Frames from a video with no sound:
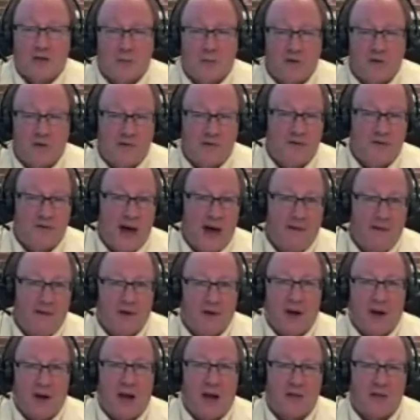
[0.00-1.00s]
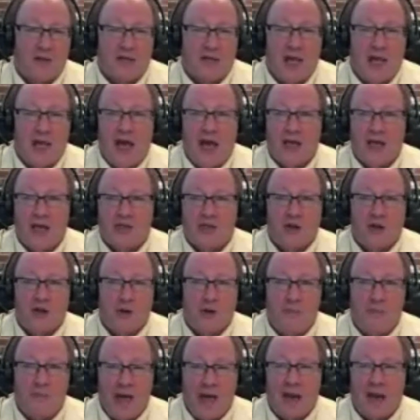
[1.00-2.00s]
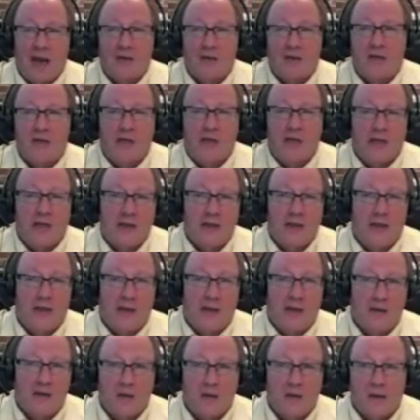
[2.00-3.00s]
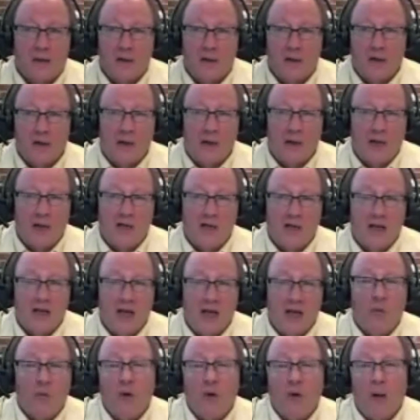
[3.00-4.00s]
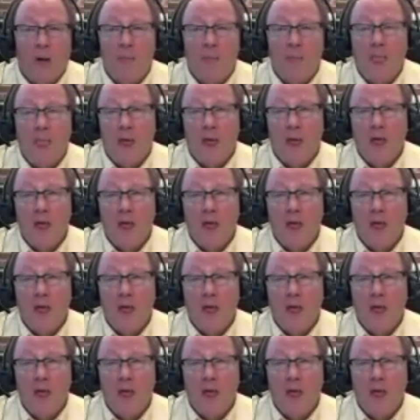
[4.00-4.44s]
removing $500 of cash, so it balanced it into that at day one.